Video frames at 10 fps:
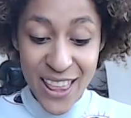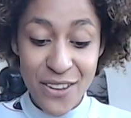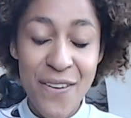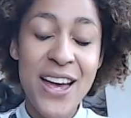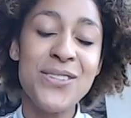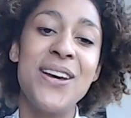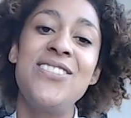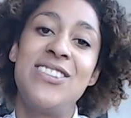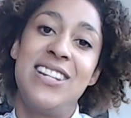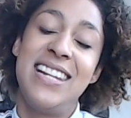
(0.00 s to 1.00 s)
The first
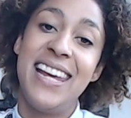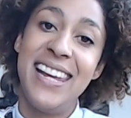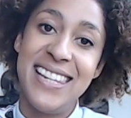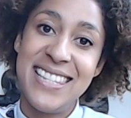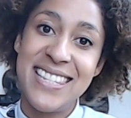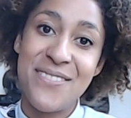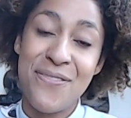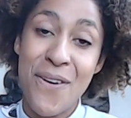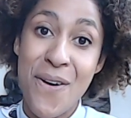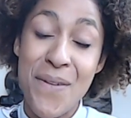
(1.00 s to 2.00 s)
question is
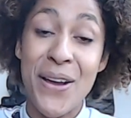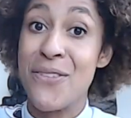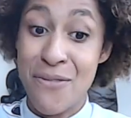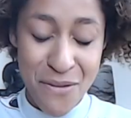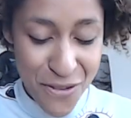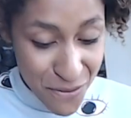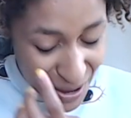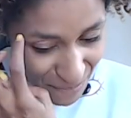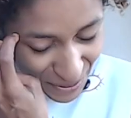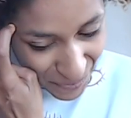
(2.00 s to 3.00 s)
I got from a few
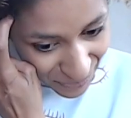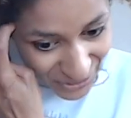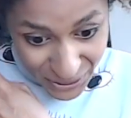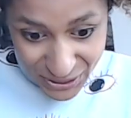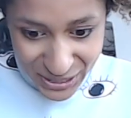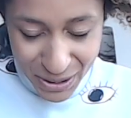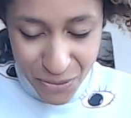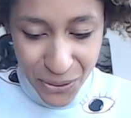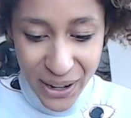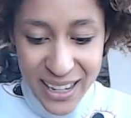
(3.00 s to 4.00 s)
people, so I'll just
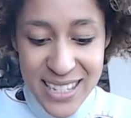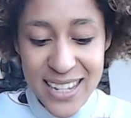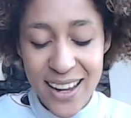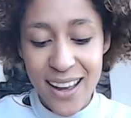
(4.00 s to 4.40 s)
summarize.